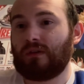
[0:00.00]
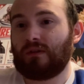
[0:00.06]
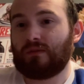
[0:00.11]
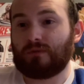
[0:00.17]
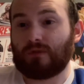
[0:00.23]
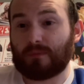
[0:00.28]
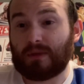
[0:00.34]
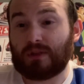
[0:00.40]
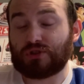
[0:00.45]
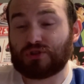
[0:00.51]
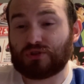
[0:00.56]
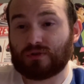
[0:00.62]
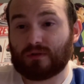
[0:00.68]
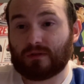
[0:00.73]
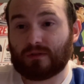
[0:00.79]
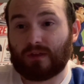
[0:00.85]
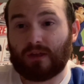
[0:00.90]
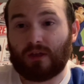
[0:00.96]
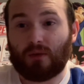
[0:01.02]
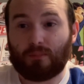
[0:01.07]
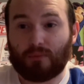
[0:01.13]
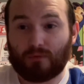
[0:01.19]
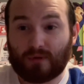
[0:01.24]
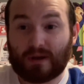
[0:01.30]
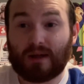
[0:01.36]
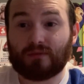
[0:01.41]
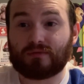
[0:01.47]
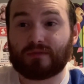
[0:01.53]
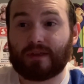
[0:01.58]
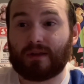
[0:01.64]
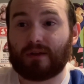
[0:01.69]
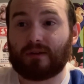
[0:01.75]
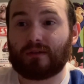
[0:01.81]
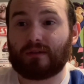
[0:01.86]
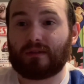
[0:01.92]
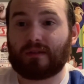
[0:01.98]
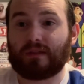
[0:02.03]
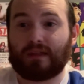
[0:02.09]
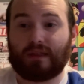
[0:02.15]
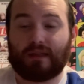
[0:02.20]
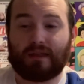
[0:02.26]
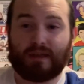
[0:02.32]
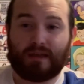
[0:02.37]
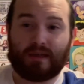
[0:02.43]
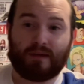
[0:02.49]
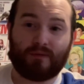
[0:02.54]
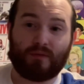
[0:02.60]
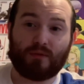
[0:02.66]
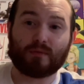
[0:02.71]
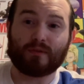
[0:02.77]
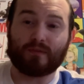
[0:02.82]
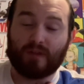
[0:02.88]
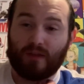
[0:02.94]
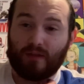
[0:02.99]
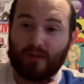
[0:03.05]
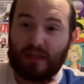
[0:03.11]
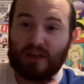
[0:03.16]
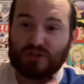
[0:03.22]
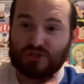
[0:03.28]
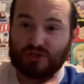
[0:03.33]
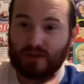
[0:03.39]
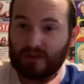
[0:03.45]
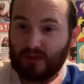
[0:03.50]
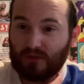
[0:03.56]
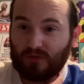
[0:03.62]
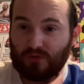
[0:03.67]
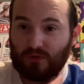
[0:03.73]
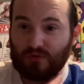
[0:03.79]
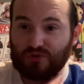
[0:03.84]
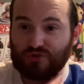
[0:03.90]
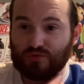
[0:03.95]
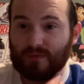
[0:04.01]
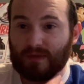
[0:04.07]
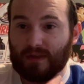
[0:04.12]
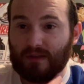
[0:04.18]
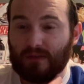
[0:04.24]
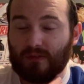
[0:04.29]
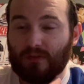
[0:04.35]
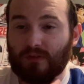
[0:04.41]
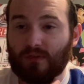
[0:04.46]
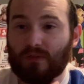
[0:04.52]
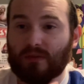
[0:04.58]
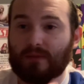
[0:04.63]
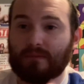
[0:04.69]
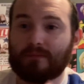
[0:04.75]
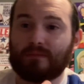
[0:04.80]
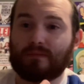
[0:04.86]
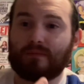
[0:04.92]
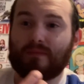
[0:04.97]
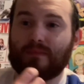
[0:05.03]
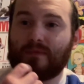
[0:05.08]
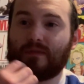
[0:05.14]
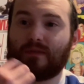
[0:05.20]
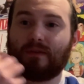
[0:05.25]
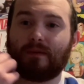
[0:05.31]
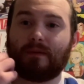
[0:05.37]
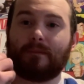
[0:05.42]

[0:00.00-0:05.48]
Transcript: was made sure to help her out there, have a little retaliation against Deji Trevex. So,